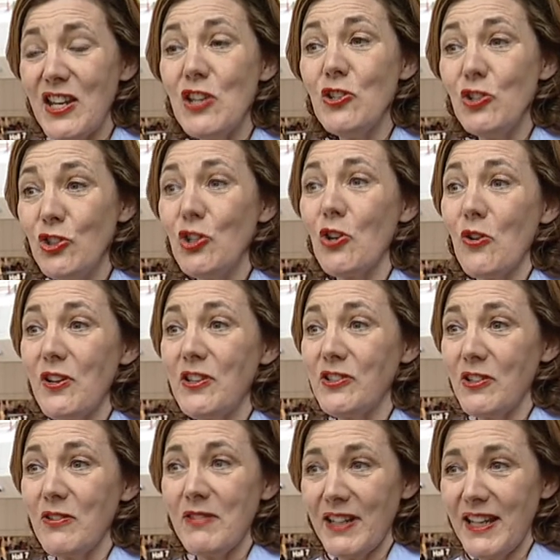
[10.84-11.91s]
enjoy
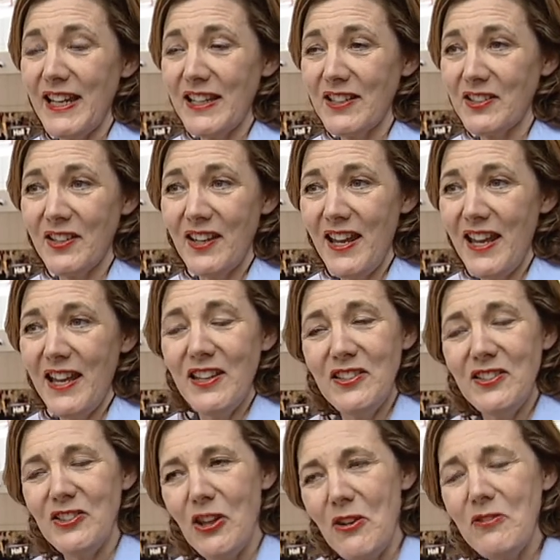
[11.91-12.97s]
doing it.
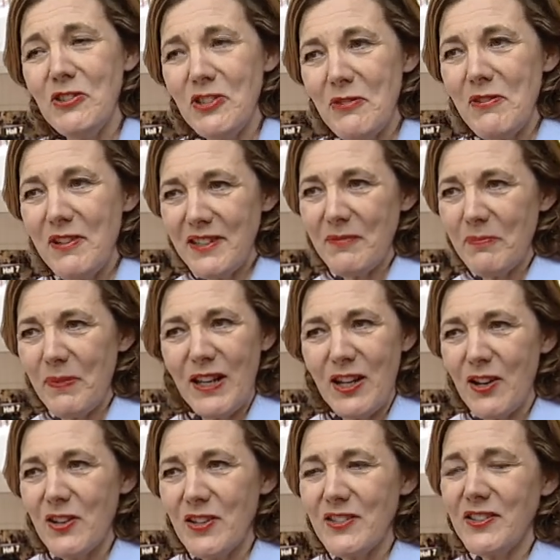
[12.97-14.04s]
Don't do it
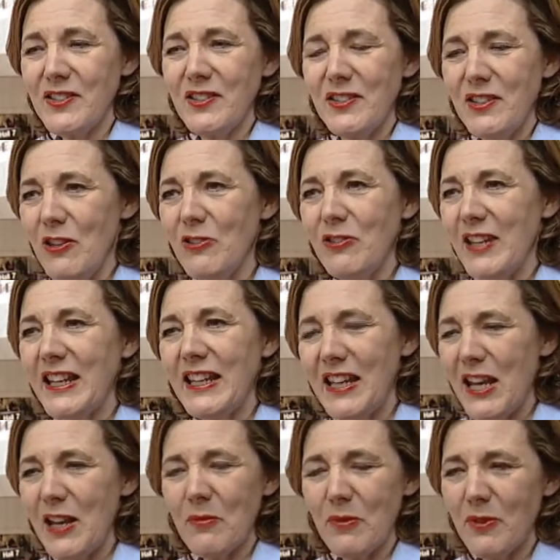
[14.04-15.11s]
because you think
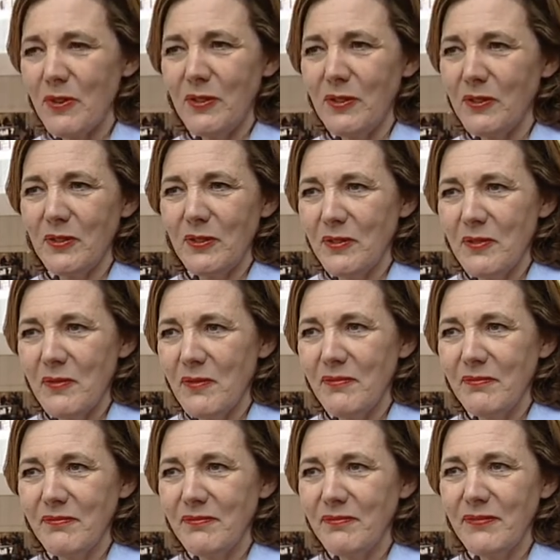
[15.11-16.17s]
it will
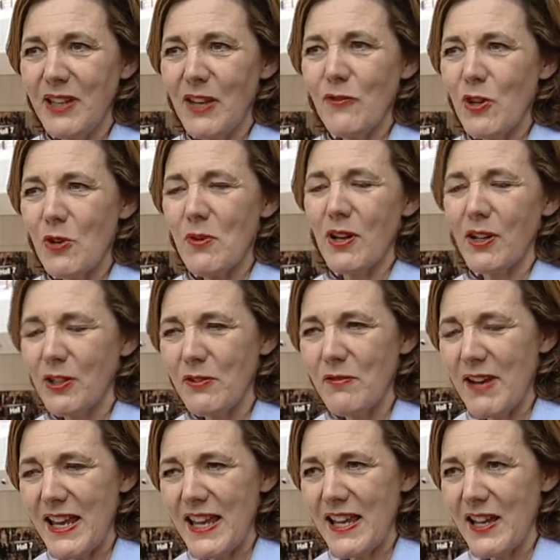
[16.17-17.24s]
give you a
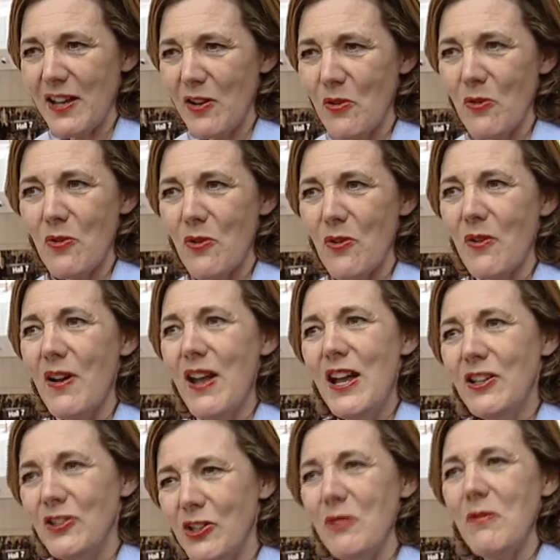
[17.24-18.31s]
career, or
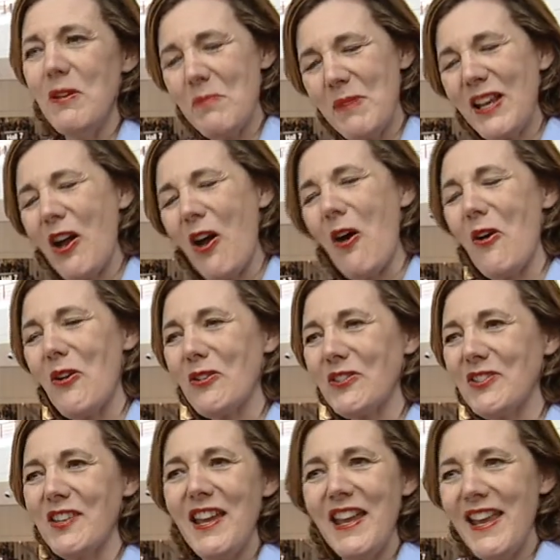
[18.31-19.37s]
do it
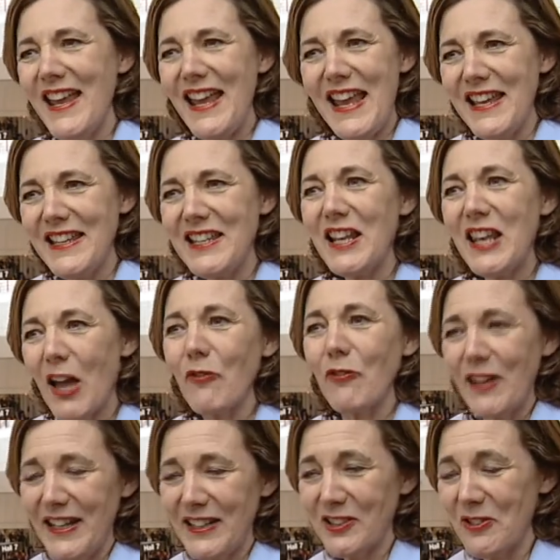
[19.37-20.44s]
because you love
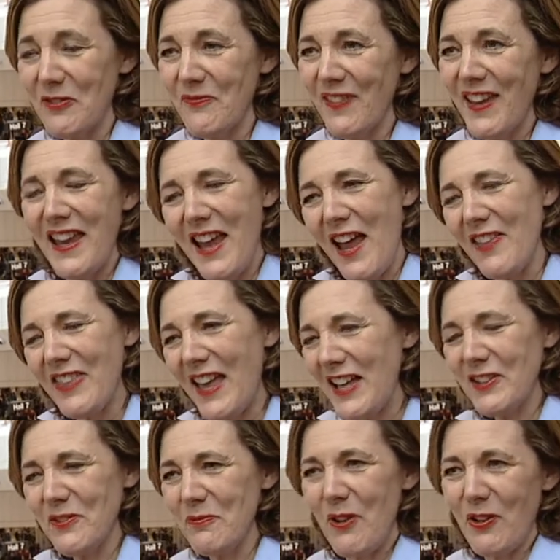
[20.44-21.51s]
it.
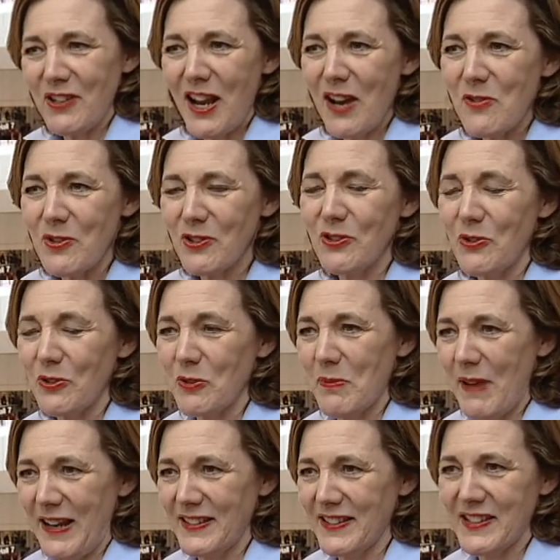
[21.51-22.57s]
That's what I always thought
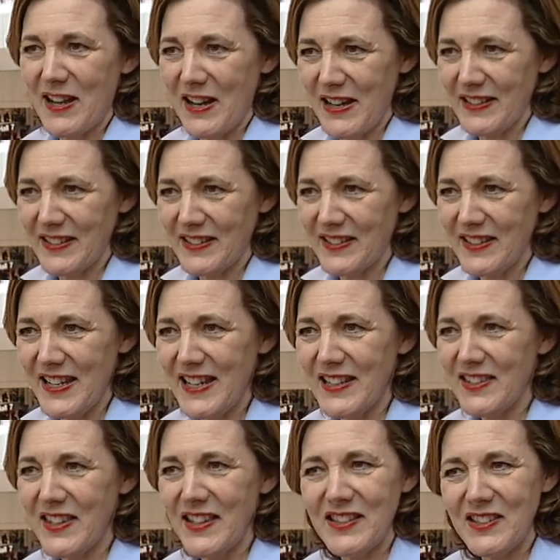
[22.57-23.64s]
about science, is
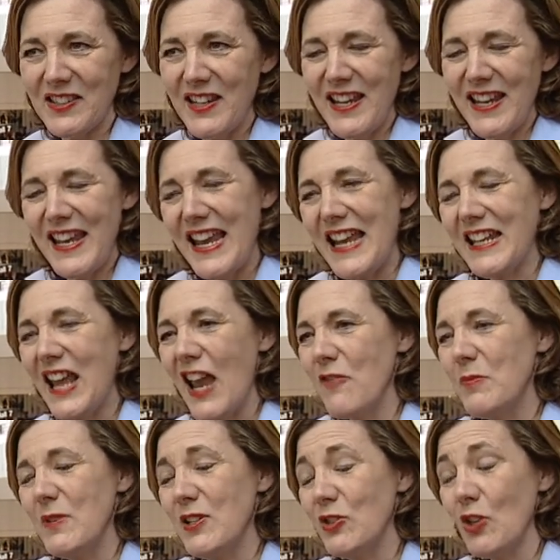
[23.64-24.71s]
that it
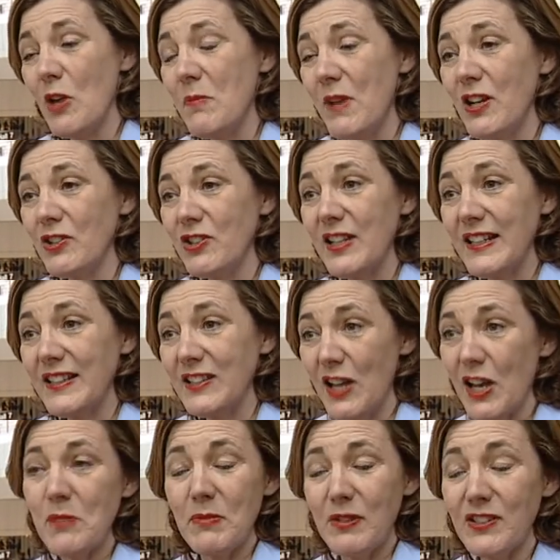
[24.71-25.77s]
gave me so much
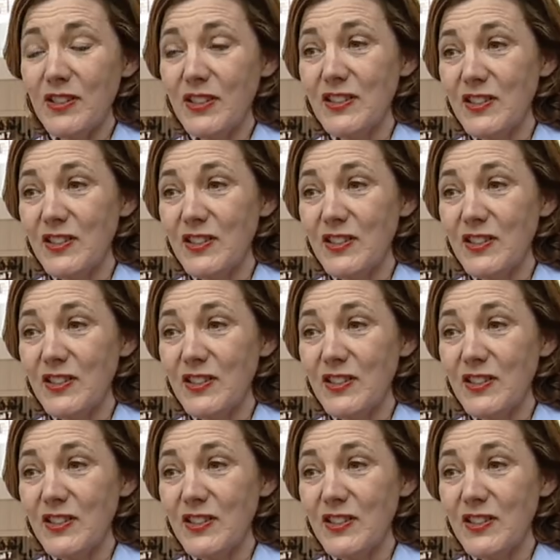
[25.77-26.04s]
excitement and